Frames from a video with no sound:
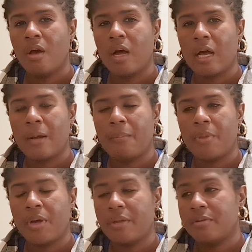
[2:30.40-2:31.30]
um,
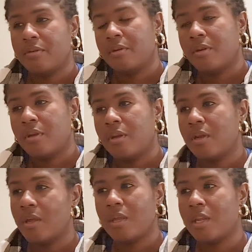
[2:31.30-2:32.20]
but
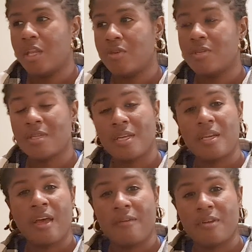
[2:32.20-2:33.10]
you just need
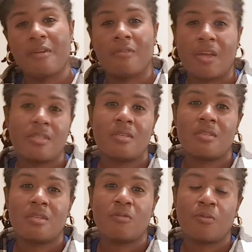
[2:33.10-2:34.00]
to have enough
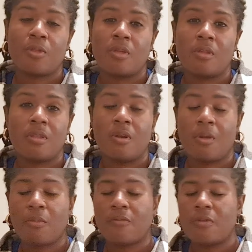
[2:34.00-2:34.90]
licenses for the, the
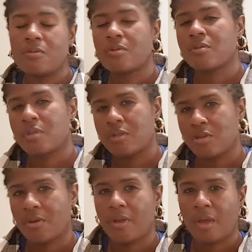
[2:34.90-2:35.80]
number of users that
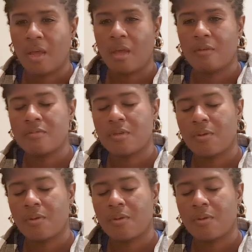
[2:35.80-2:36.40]
you're going to have.